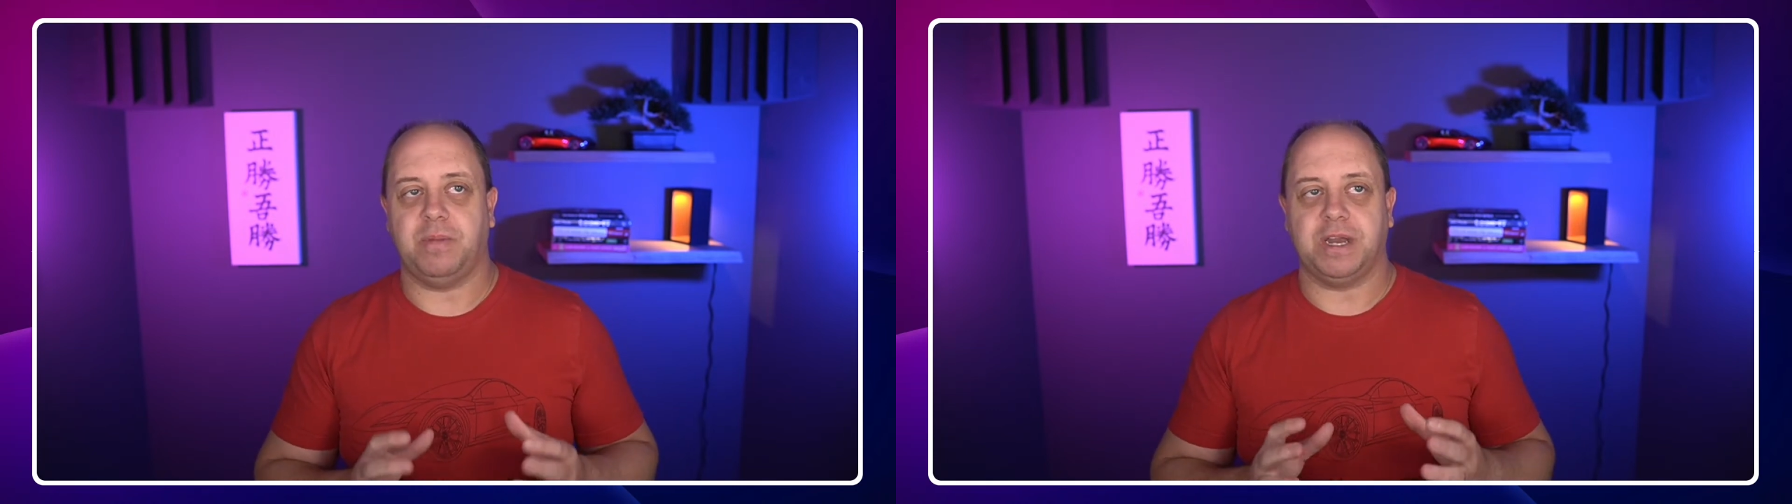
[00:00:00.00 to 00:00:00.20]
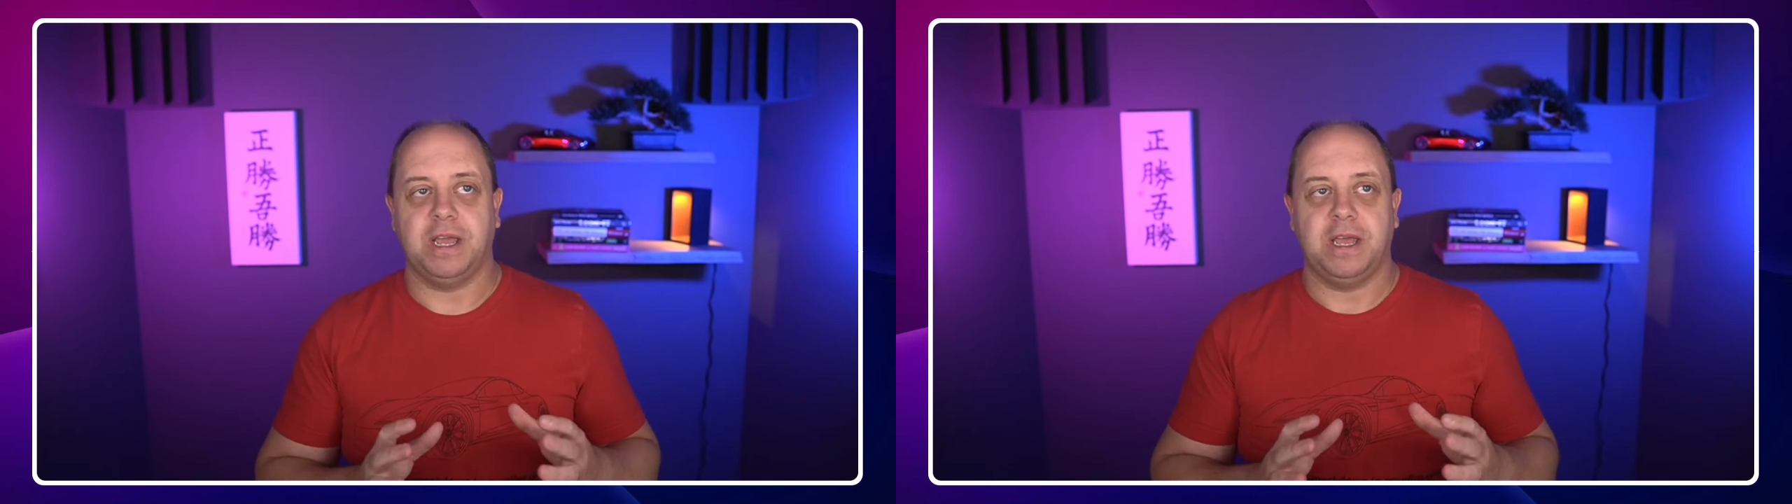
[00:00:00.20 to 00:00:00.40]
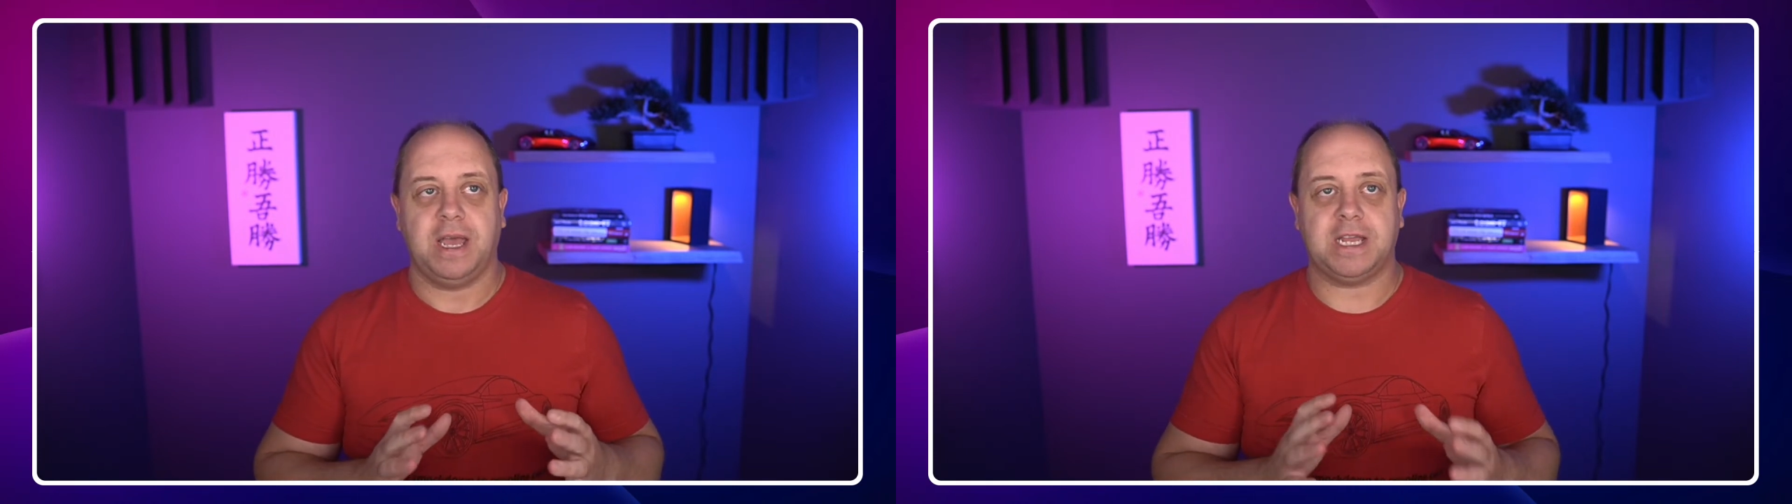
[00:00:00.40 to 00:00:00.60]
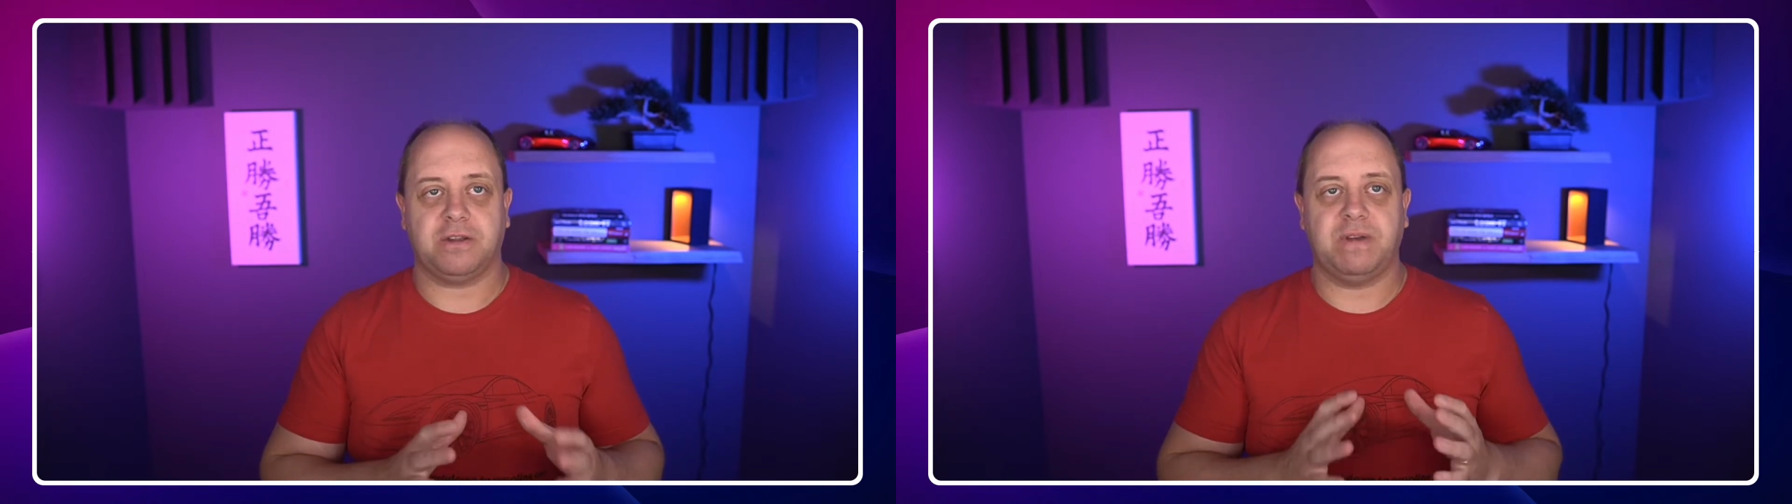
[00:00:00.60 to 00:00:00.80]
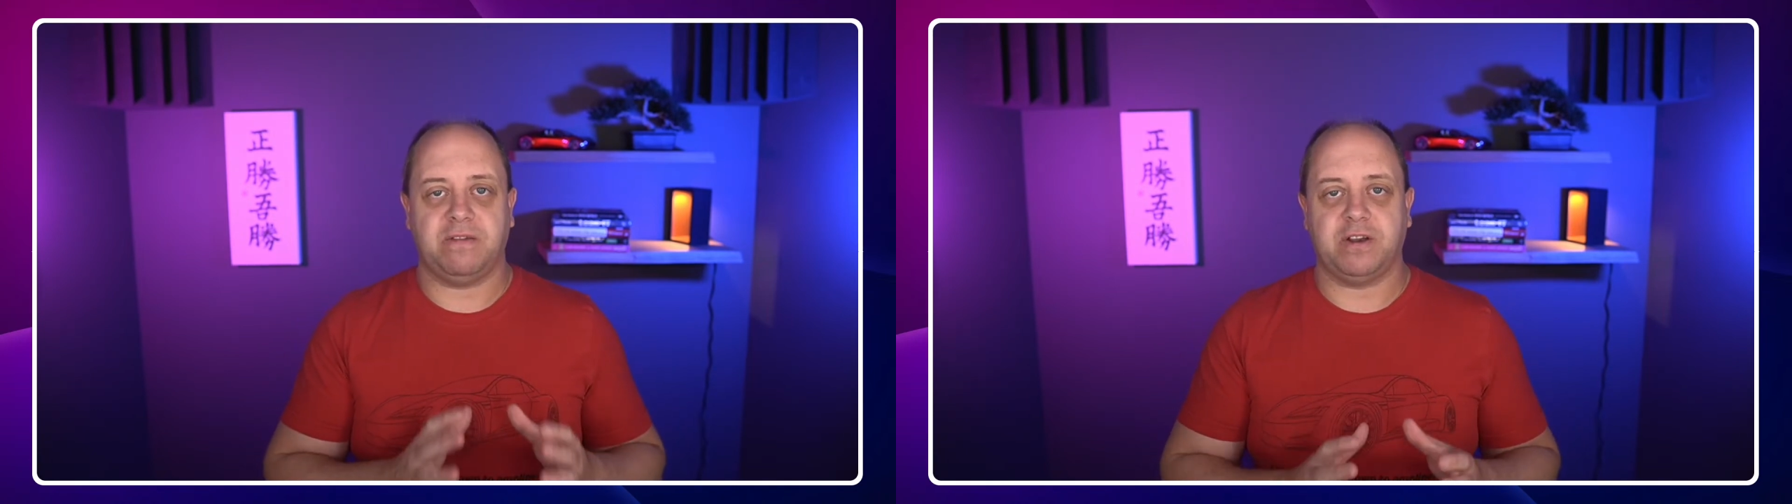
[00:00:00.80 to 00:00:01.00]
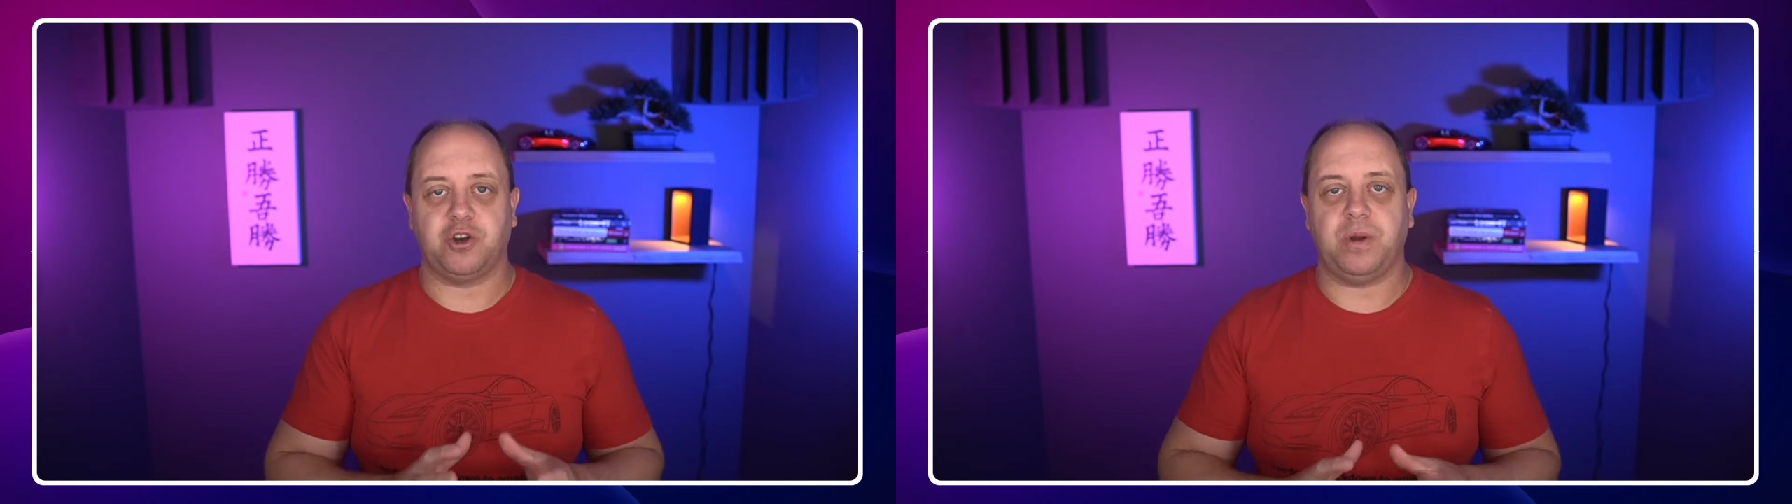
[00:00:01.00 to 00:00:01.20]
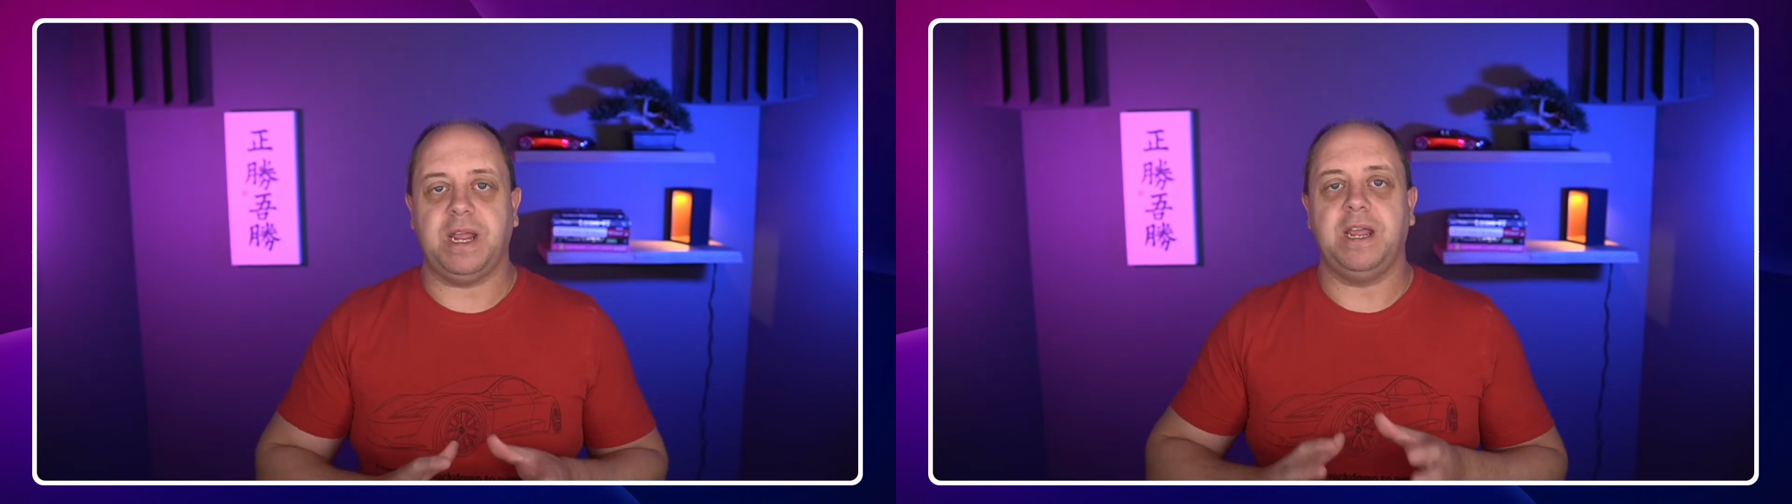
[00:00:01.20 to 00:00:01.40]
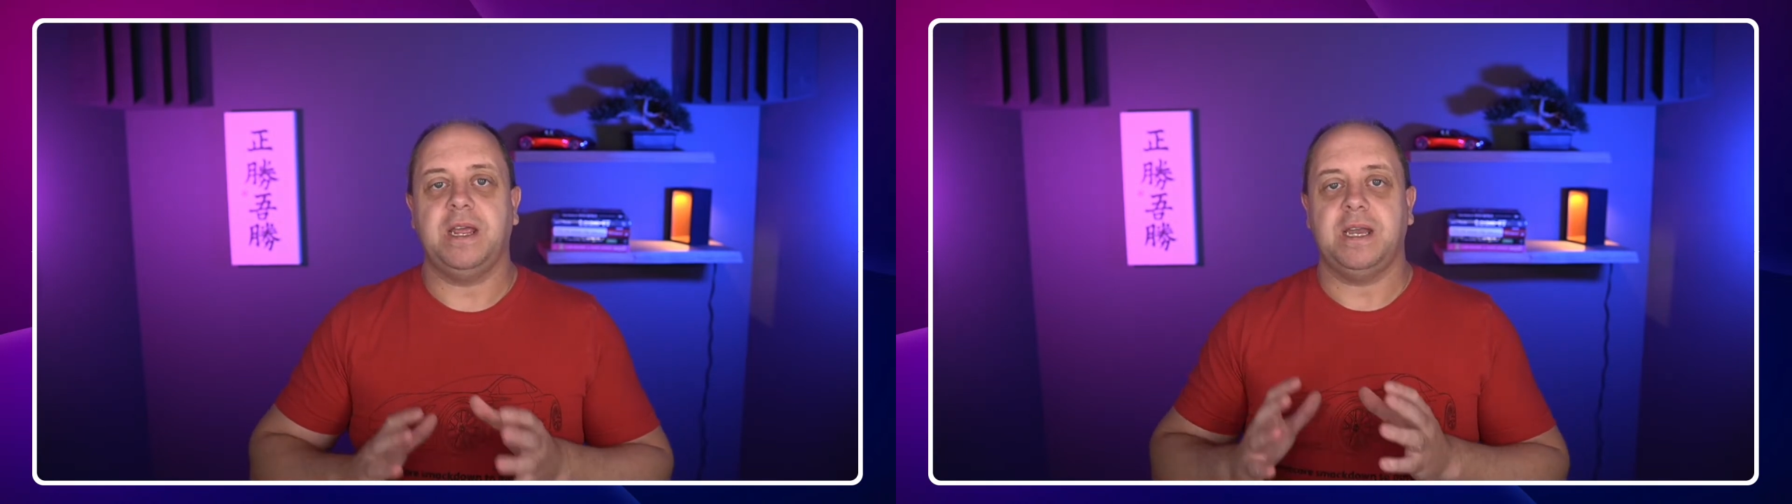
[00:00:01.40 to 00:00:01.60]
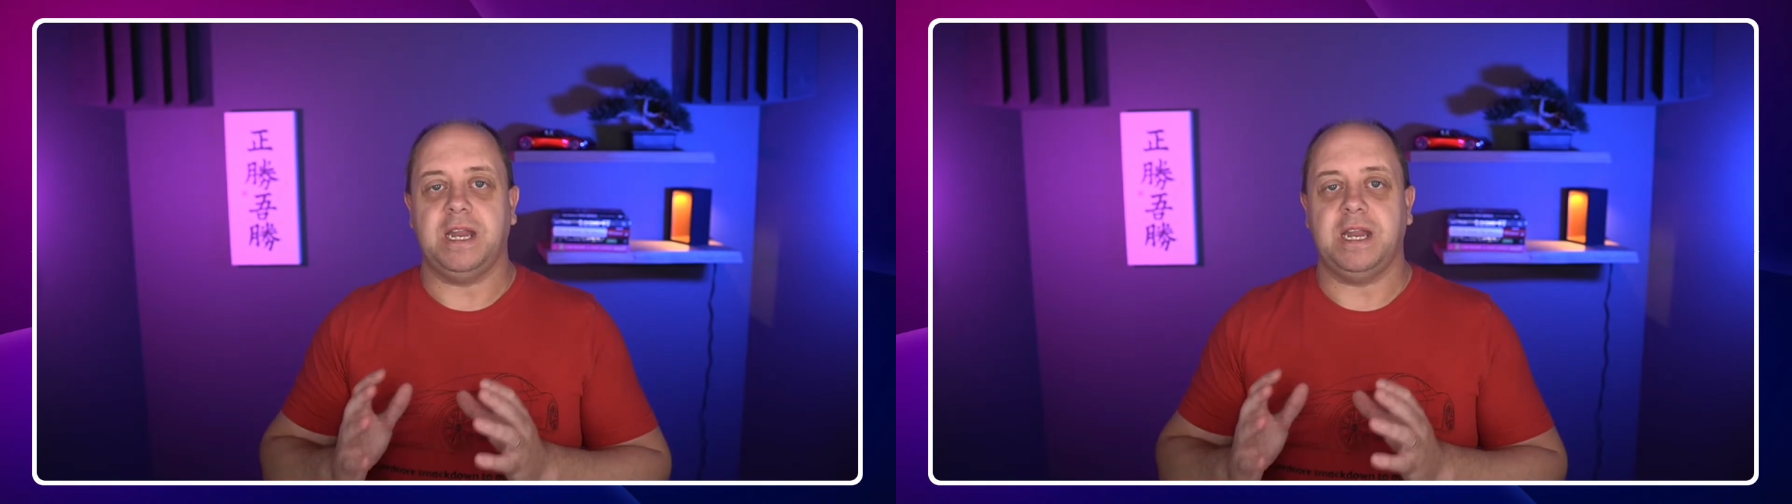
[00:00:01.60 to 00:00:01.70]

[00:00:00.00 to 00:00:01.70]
but as of level three,